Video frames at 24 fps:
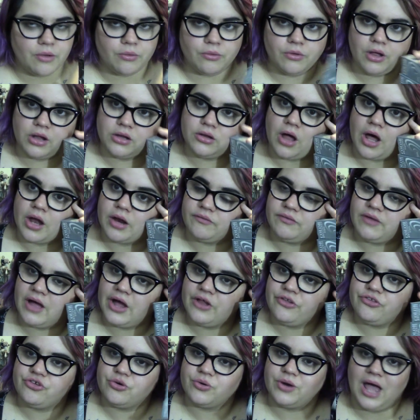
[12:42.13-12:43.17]
A lot of
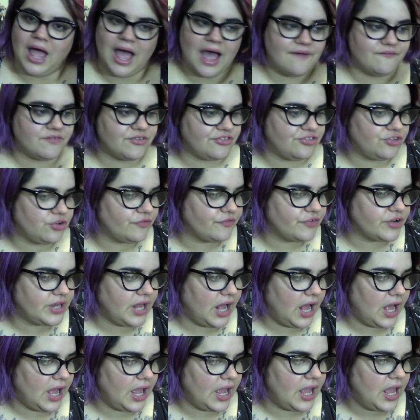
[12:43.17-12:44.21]
lines don't have a silver
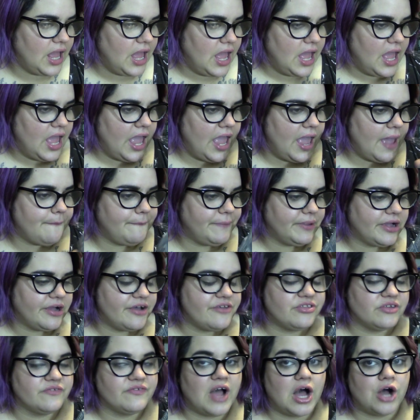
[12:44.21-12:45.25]
dye, and
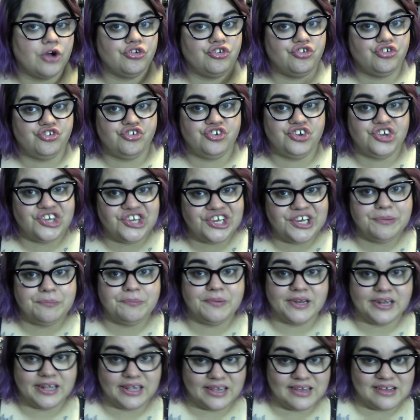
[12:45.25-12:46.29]
because of how cheap
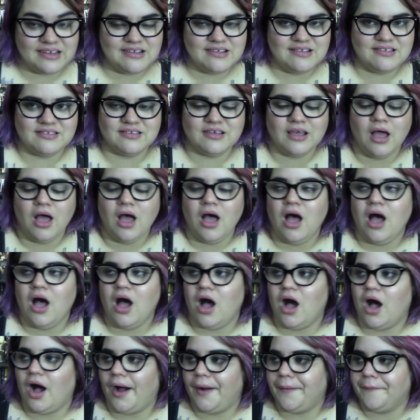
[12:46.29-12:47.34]
it is,
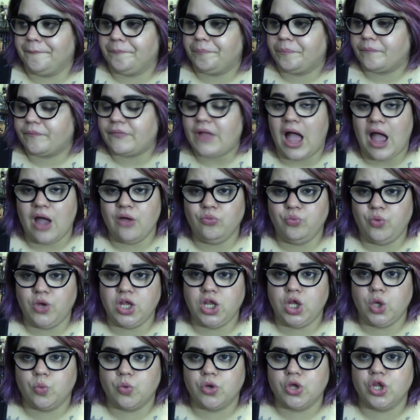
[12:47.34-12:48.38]
I
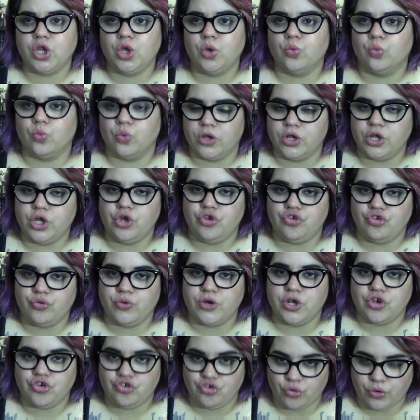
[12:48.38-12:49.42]
really, really, really do
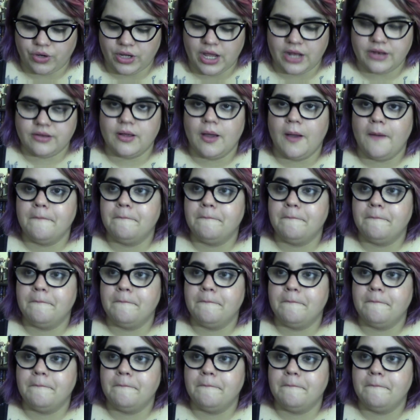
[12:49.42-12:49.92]
enjoy it.